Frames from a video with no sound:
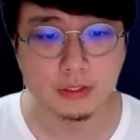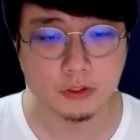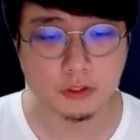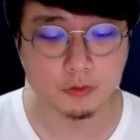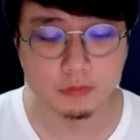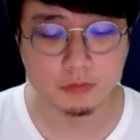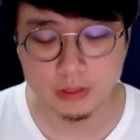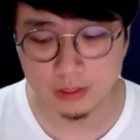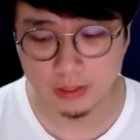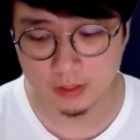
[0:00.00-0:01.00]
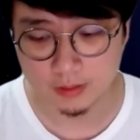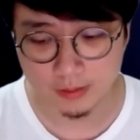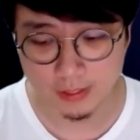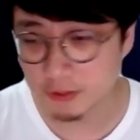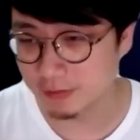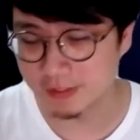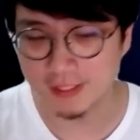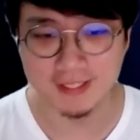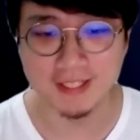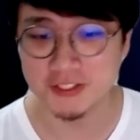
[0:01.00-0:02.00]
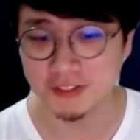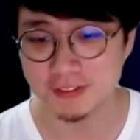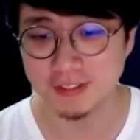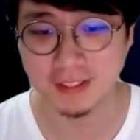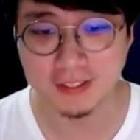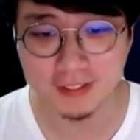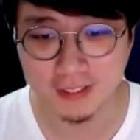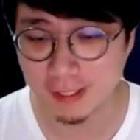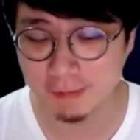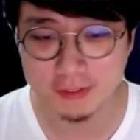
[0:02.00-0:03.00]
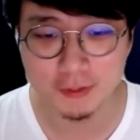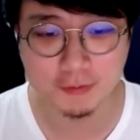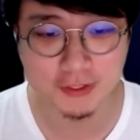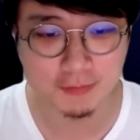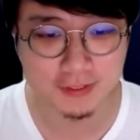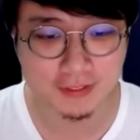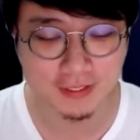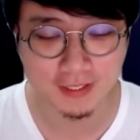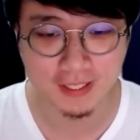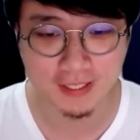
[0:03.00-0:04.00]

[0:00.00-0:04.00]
So actually, yeah, actually, I haven't told someone that